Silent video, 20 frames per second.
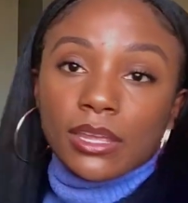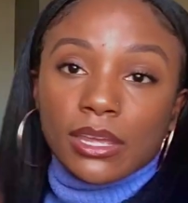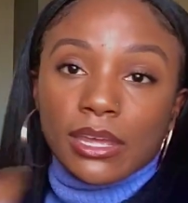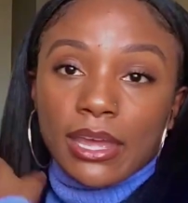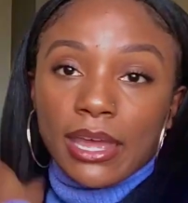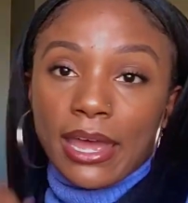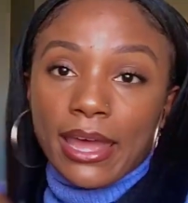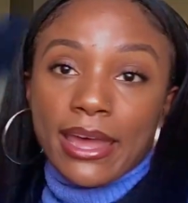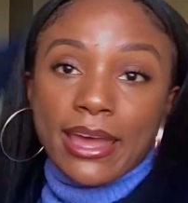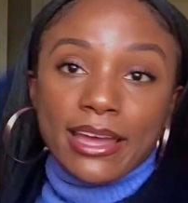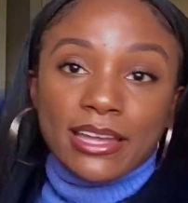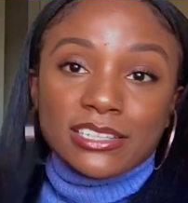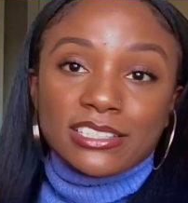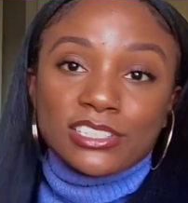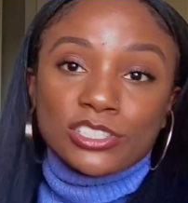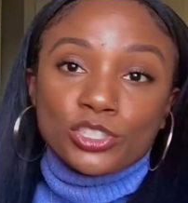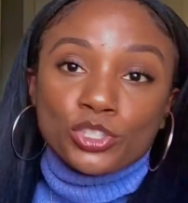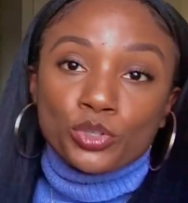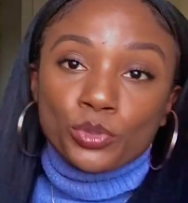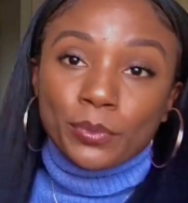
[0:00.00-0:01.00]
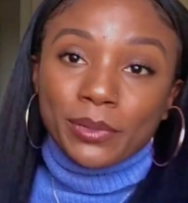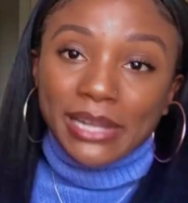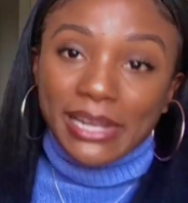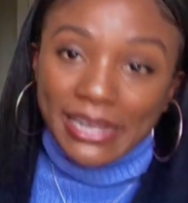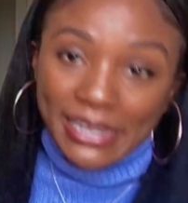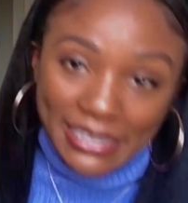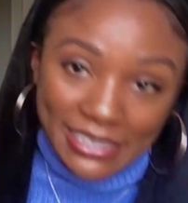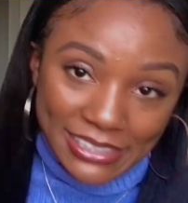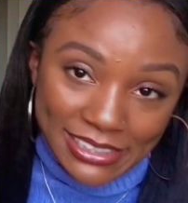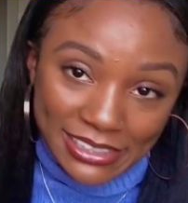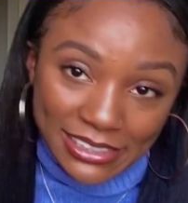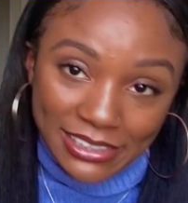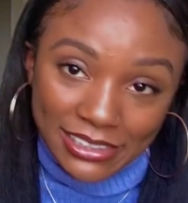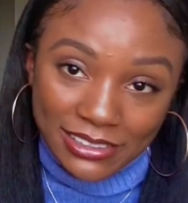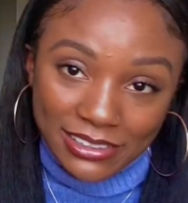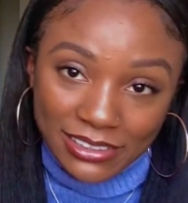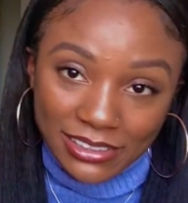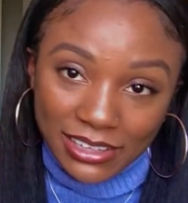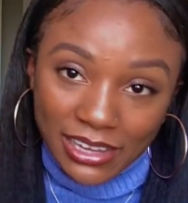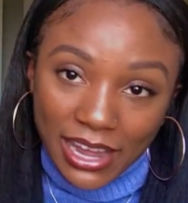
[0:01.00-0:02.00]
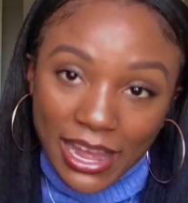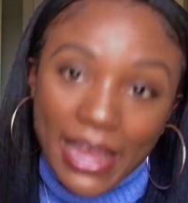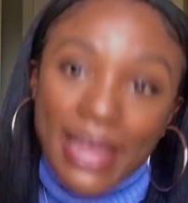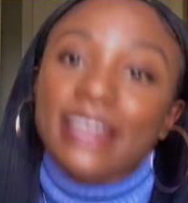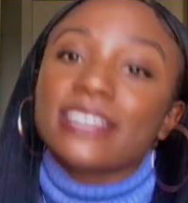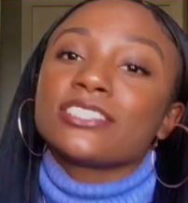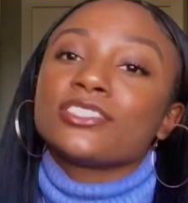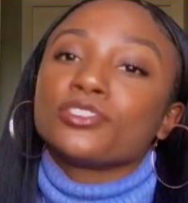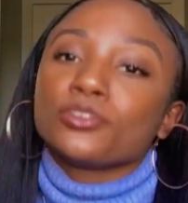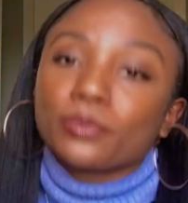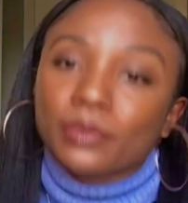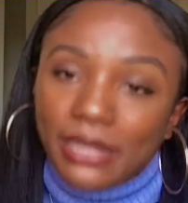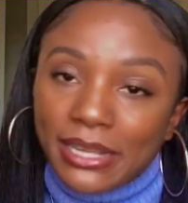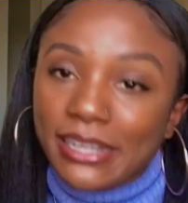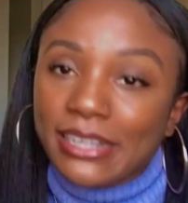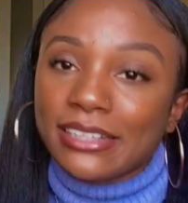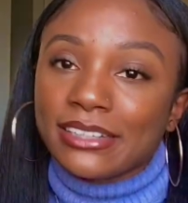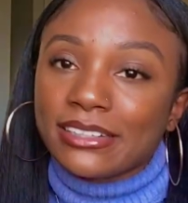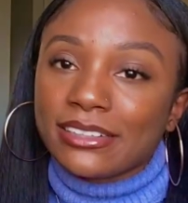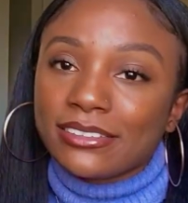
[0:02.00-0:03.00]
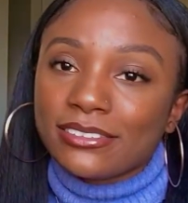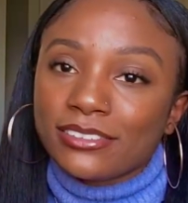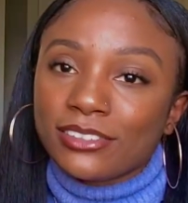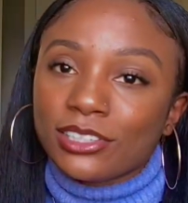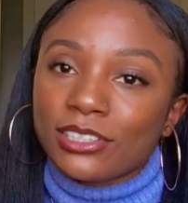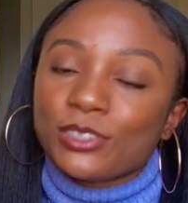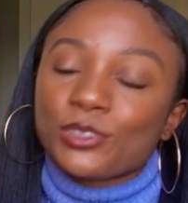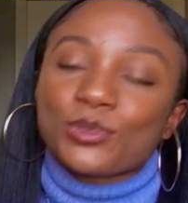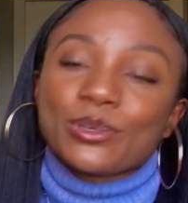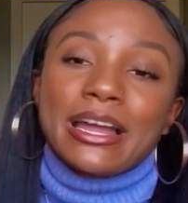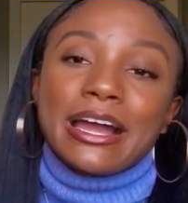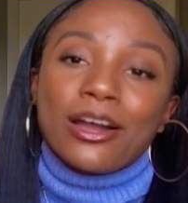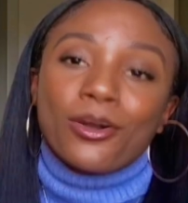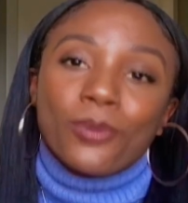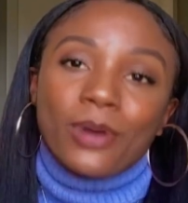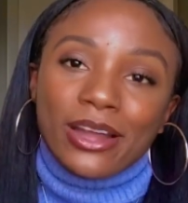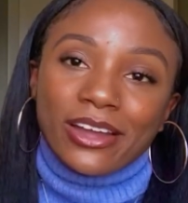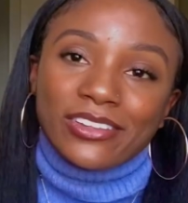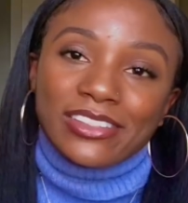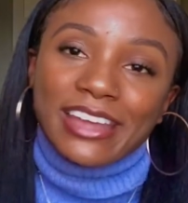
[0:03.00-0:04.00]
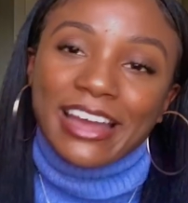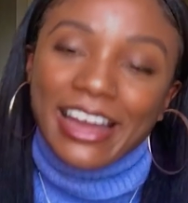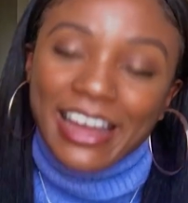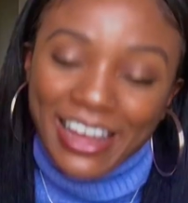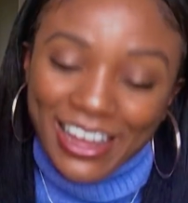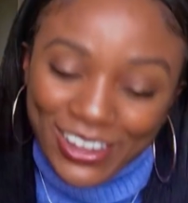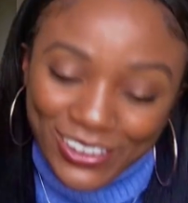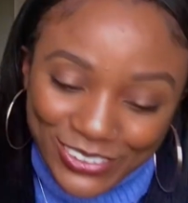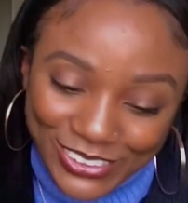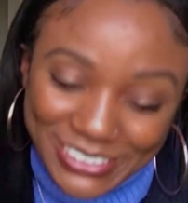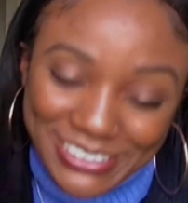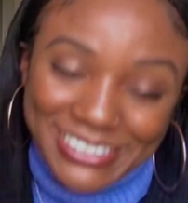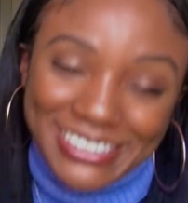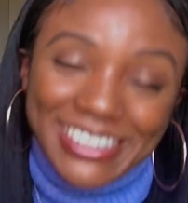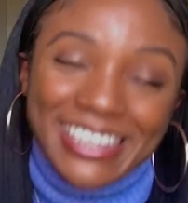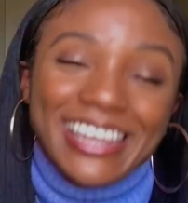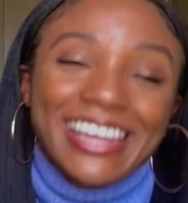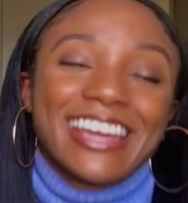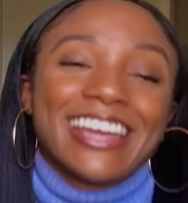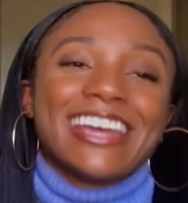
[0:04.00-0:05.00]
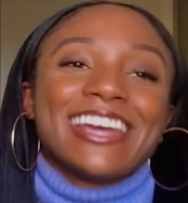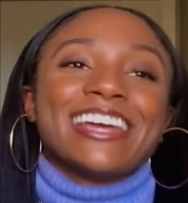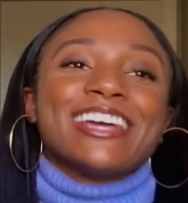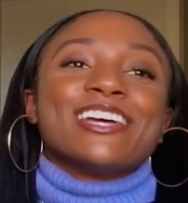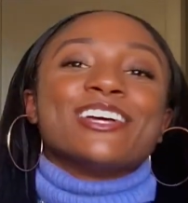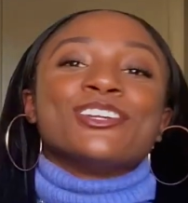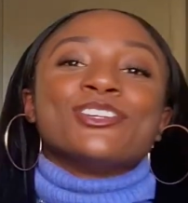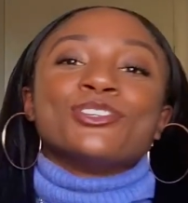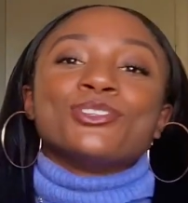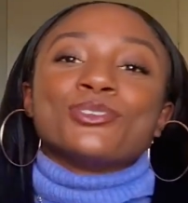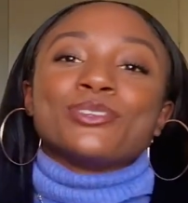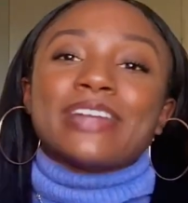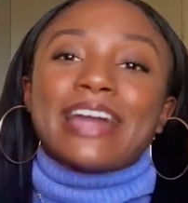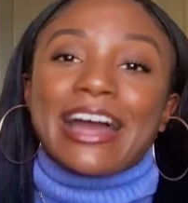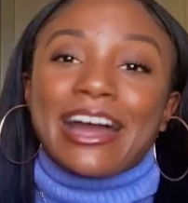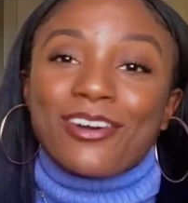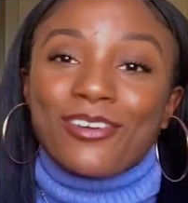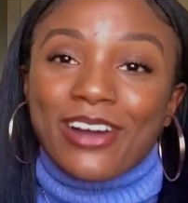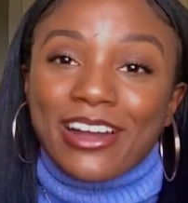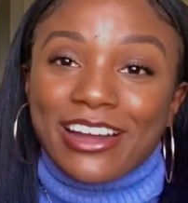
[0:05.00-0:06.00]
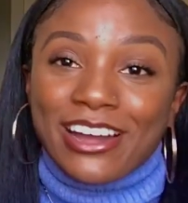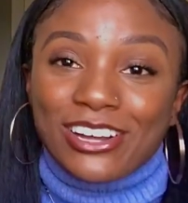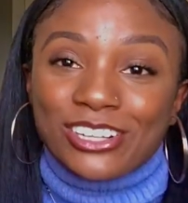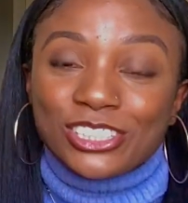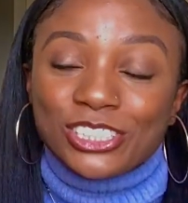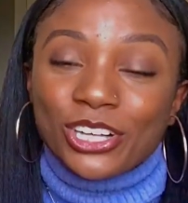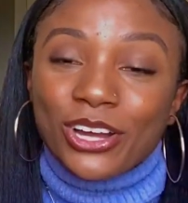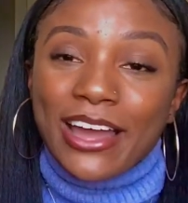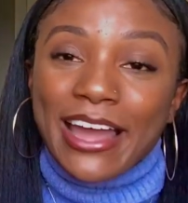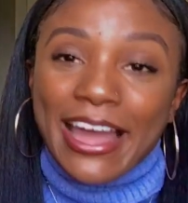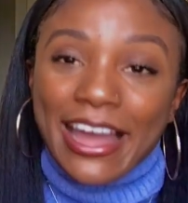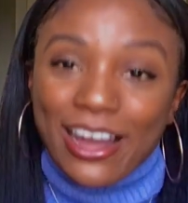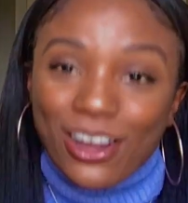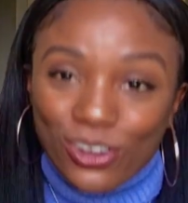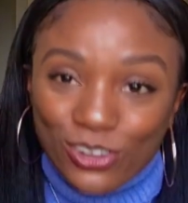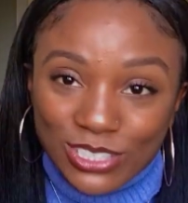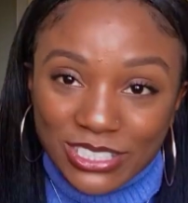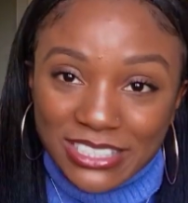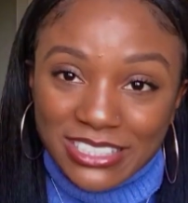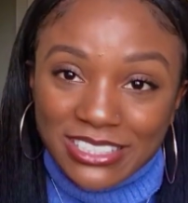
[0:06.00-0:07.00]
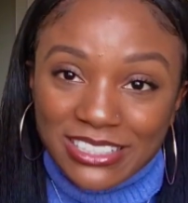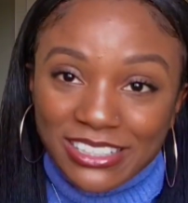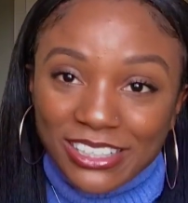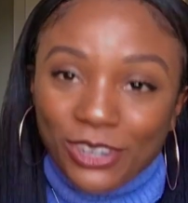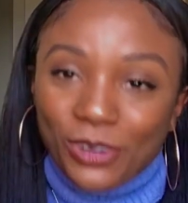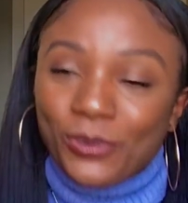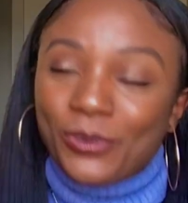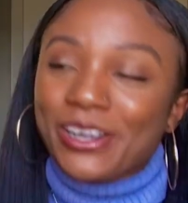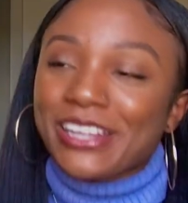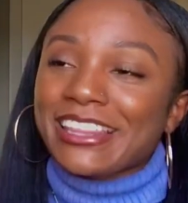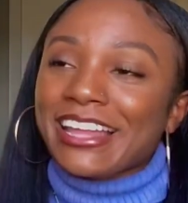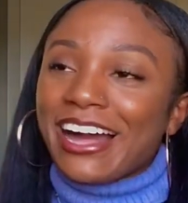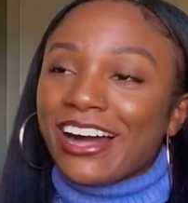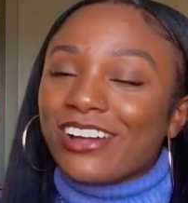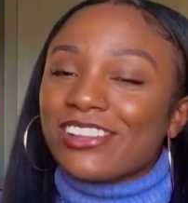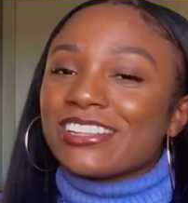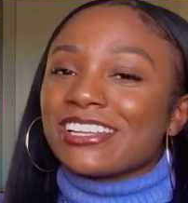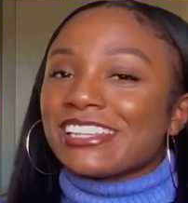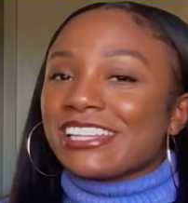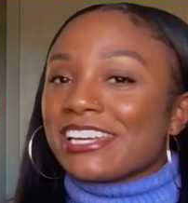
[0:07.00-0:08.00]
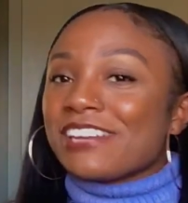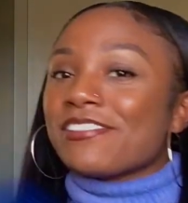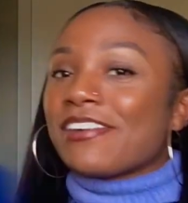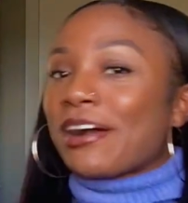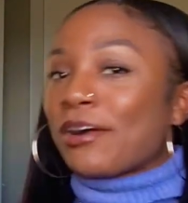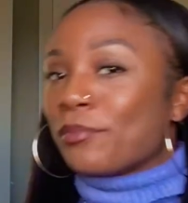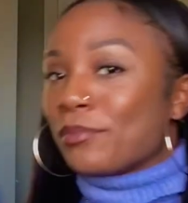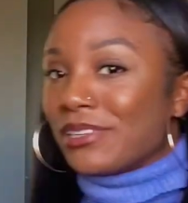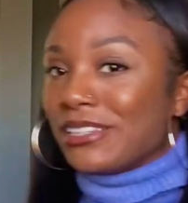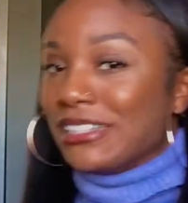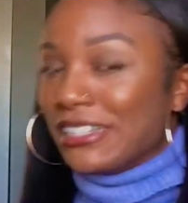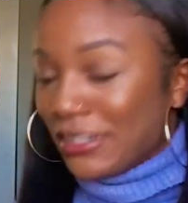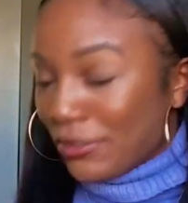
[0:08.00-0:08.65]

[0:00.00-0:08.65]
Has to blend, has to blend do not walk out the house. Do not walk out your house without the leave out blending.